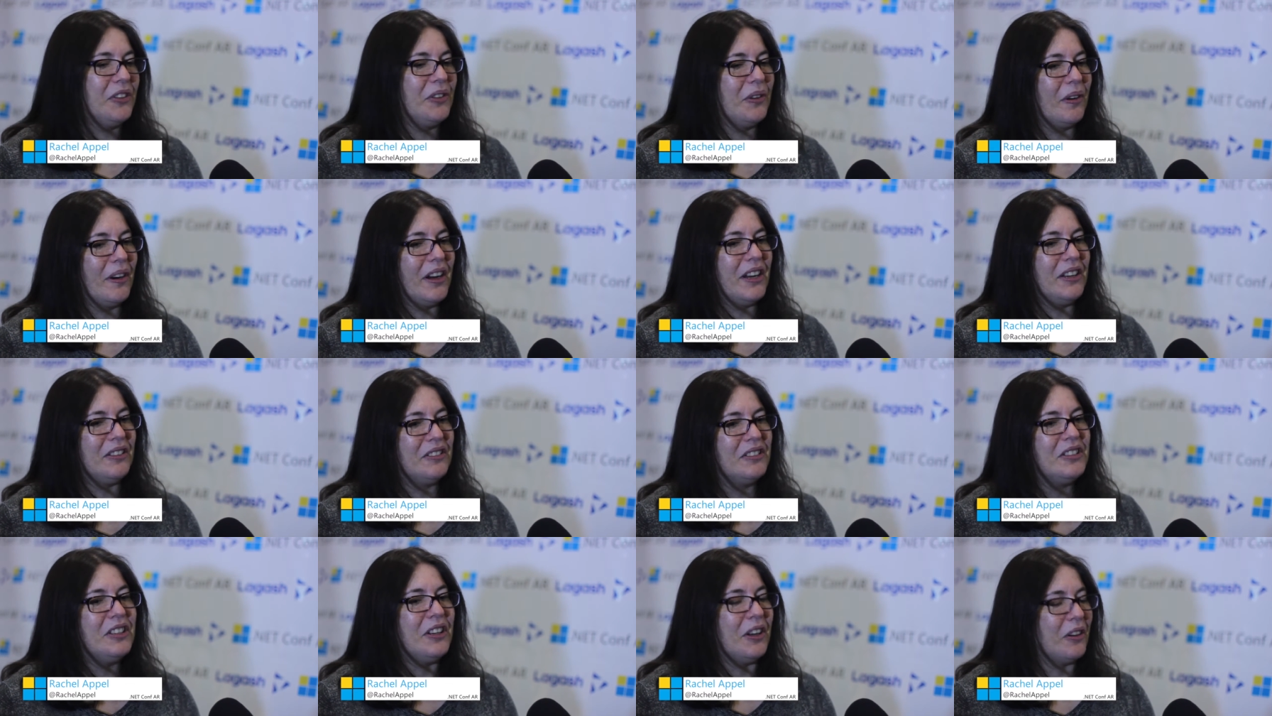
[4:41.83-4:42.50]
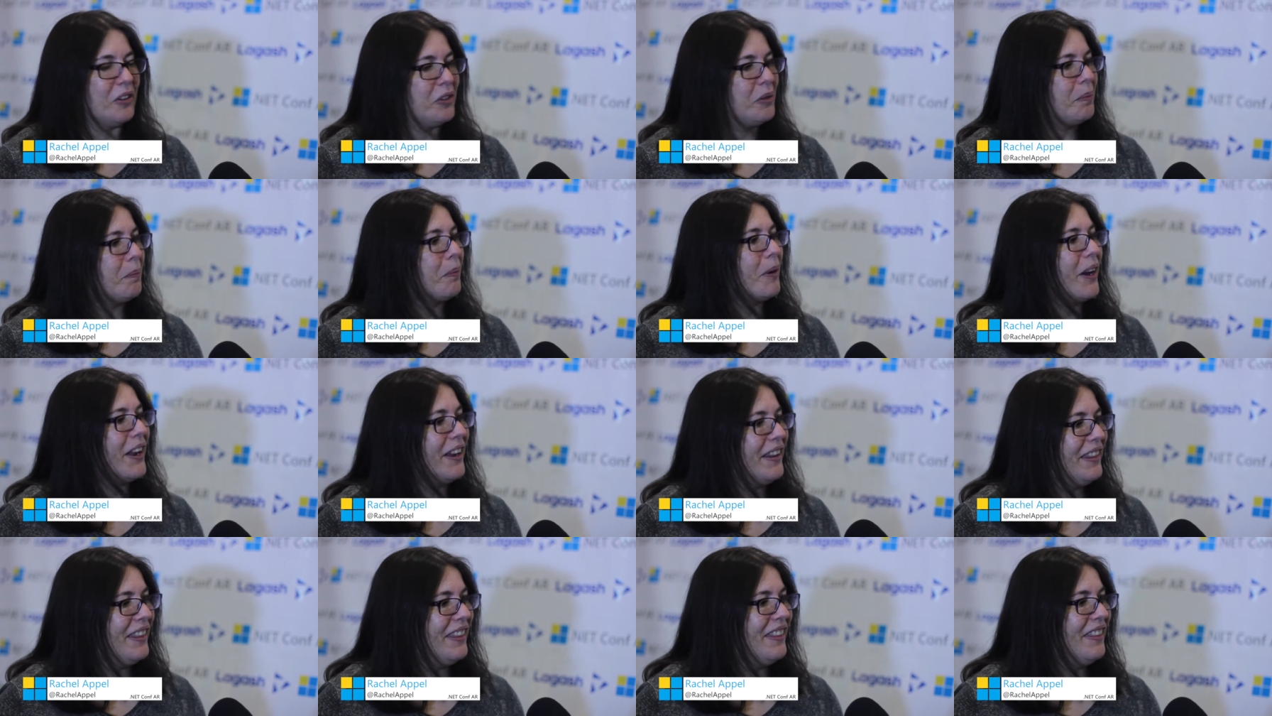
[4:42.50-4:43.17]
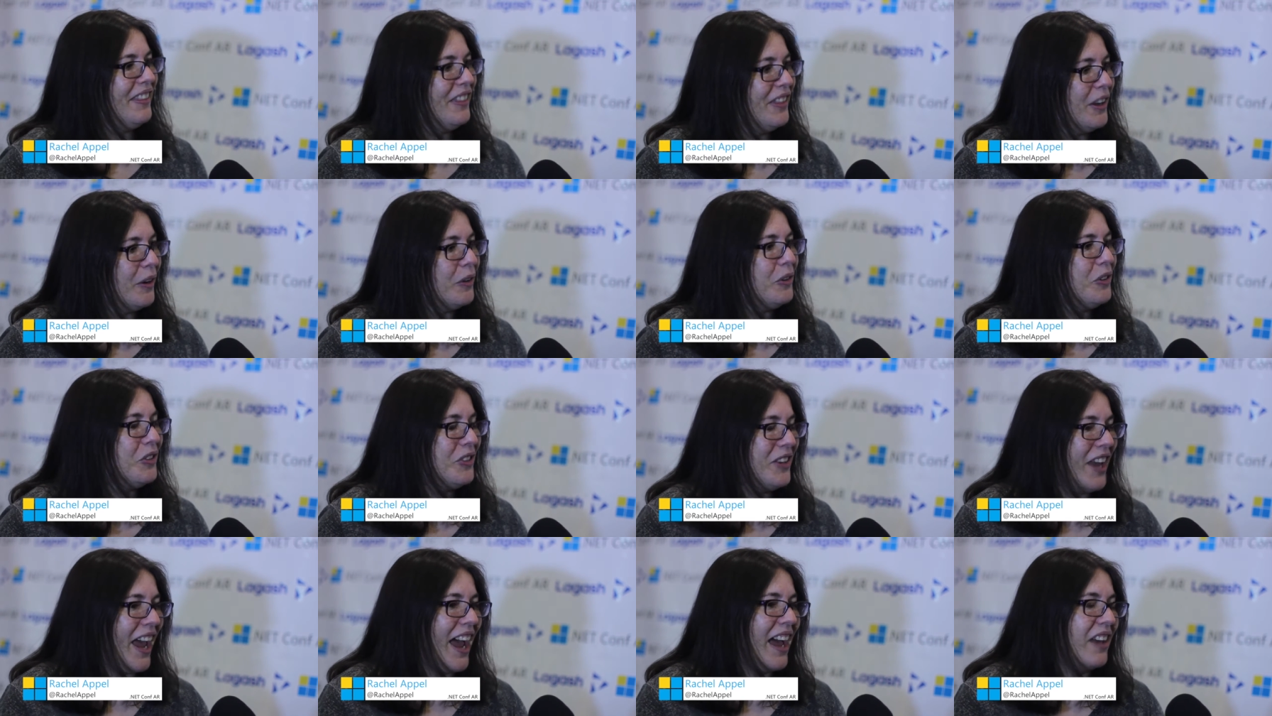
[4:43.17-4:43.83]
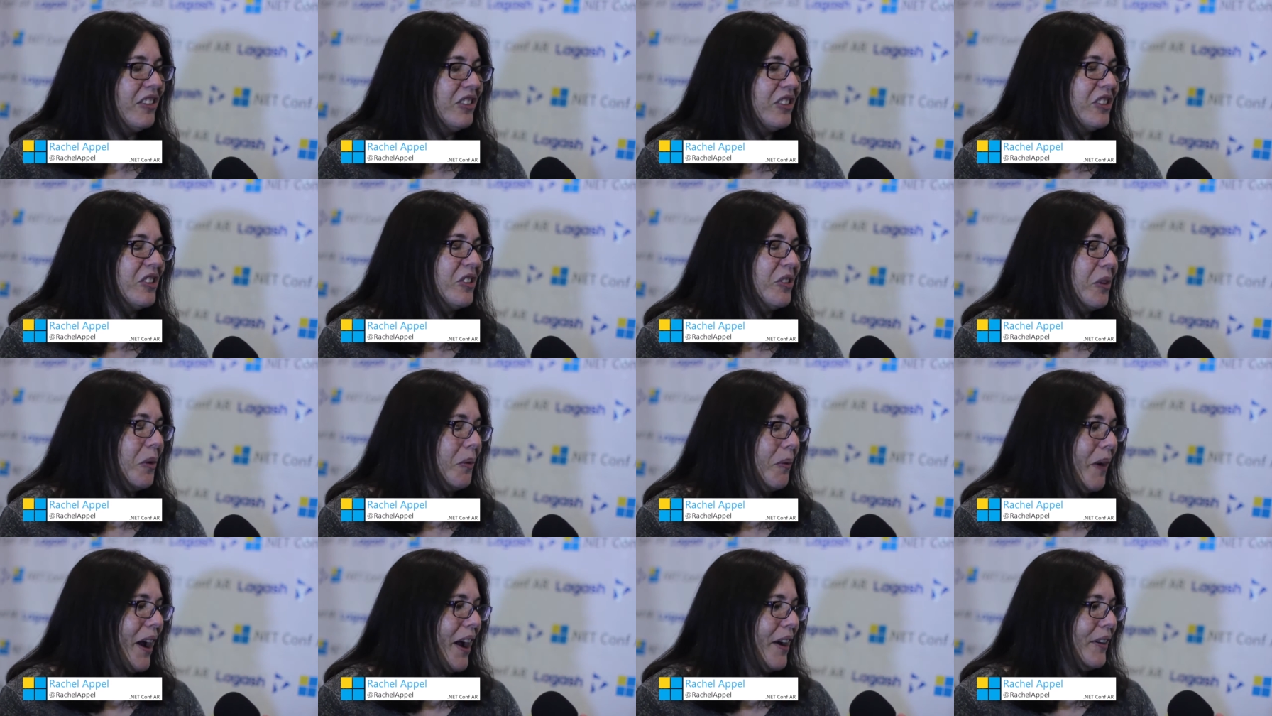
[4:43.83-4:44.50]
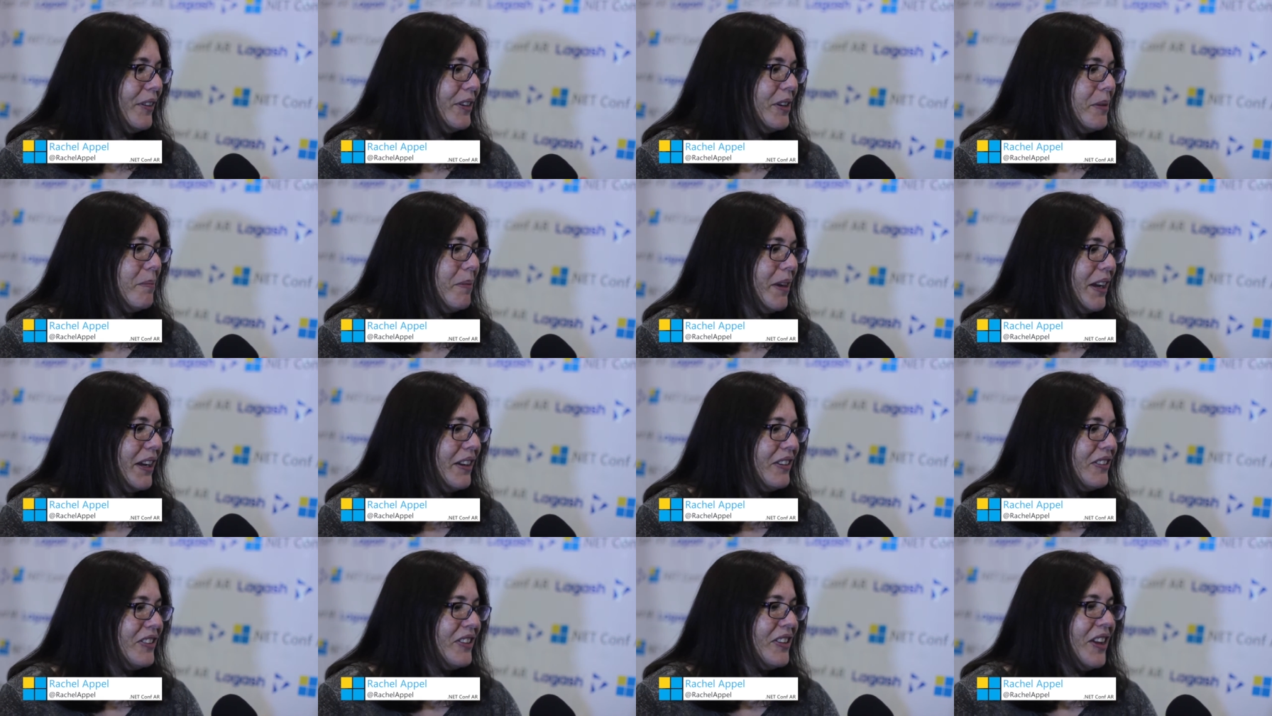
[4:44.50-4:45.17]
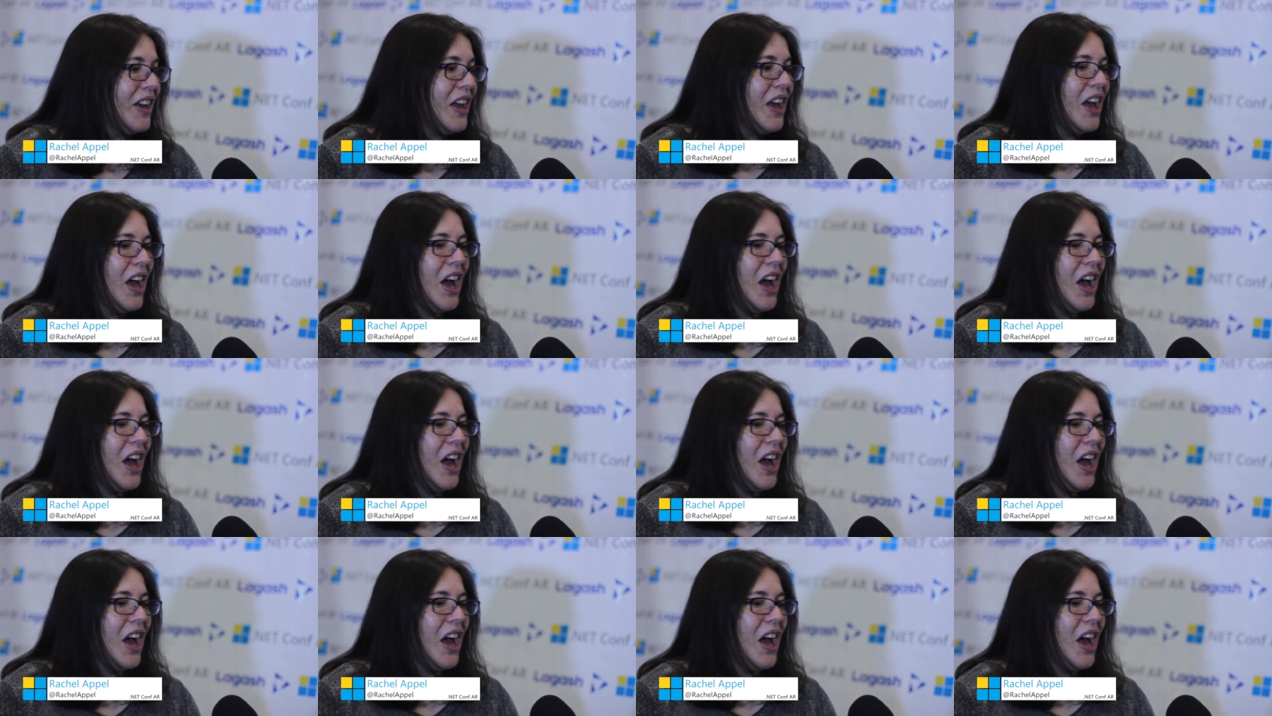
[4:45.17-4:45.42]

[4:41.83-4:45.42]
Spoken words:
So I, spread those tasks around a bit.